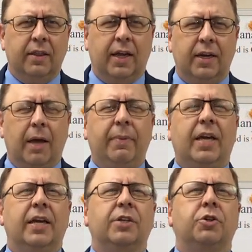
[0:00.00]
that
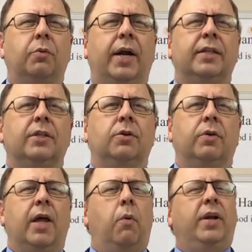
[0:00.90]
Nebuchadnezzar wanted to do.
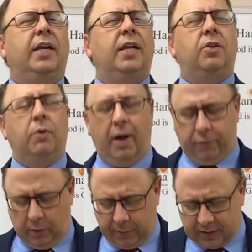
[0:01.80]
Now, what did he do
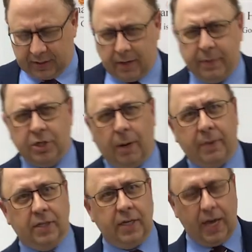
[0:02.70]
after he put this image up?
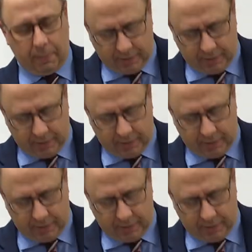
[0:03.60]
Because he had a